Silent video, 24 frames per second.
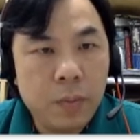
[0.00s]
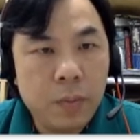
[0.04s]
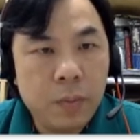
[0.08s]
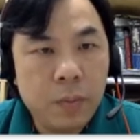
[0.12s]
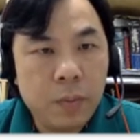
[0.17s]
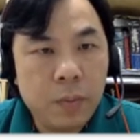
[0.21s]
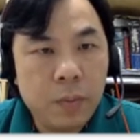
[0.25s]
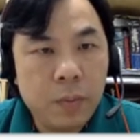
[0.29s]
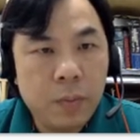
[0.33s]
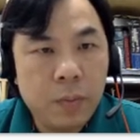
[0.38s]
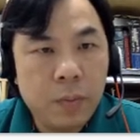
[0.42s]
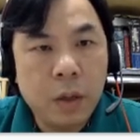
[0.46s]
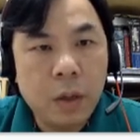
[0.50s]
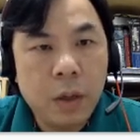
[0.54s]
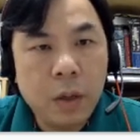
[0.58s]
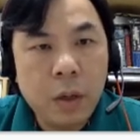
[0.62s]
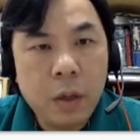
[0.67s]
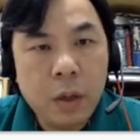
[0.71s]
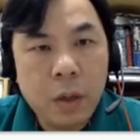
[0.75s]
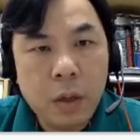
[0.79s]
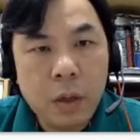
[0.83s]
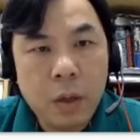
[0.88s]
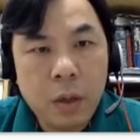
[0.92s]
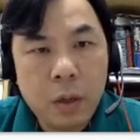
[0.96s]
Okay,
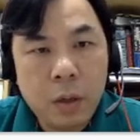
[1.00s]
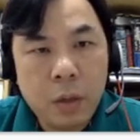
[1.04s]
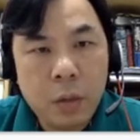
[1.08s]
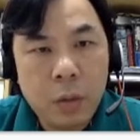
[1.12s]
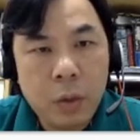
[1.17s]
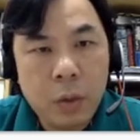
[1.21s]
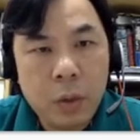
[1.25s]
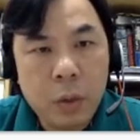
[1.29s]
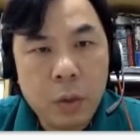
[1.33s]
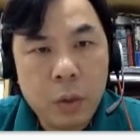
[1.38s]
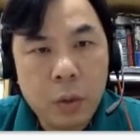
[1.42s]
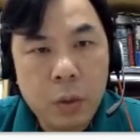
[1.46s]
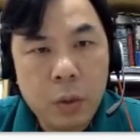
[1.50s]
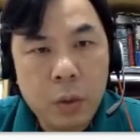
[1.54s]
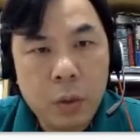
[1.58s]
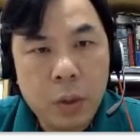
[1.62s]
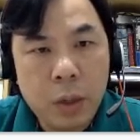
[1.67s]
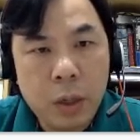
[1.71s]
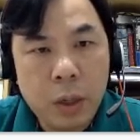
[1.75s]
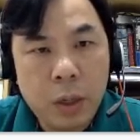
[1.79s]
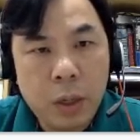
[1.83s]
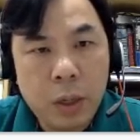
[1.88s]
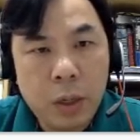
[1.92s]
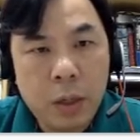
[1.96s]
now we know
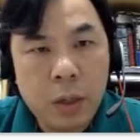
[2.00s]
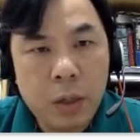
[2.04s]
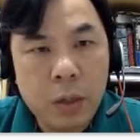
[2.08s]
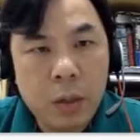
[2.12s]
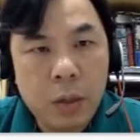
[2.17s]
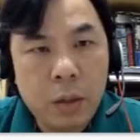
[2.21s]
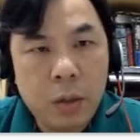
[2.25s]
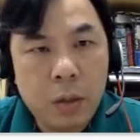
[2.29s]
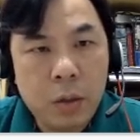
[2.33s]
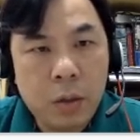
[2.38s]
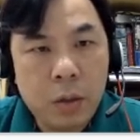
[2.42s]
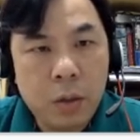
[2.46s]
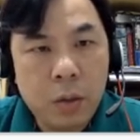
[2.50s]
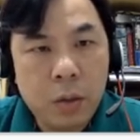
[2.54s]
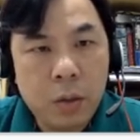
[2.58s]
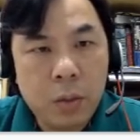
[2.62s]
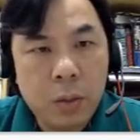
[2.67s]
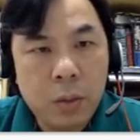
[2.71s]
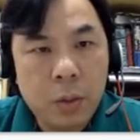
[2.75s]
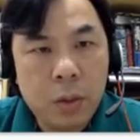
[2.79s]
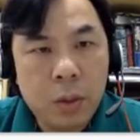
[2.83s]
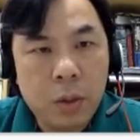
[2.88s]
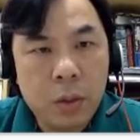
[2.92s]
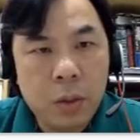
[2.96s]
that under these
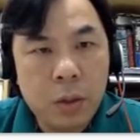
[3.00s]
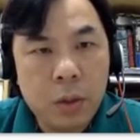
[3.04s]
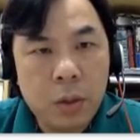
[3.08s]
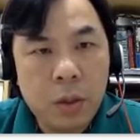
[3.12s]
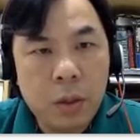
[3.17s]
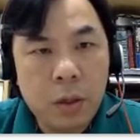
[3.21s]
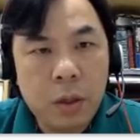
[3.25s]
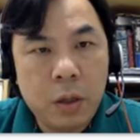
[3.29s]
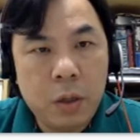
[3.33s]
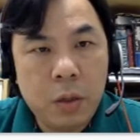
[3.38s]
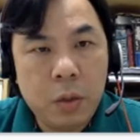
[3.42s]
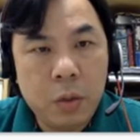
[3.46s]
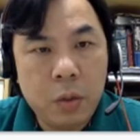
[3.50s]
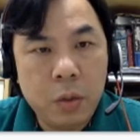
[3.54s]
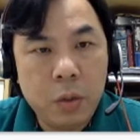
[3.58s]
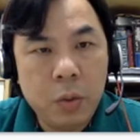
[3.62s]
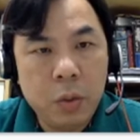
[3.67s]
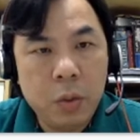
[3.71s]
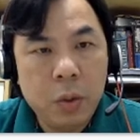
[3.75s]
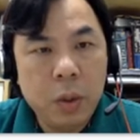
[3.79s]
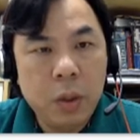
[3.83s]
transformations Q,